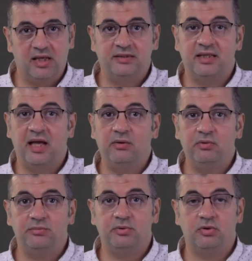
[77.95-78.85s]
and
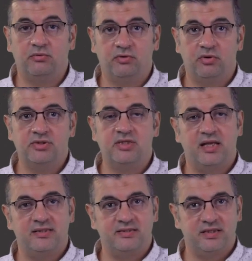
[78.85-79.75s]
output of goods
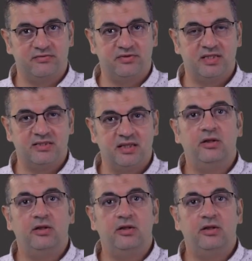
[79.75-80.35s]
and services,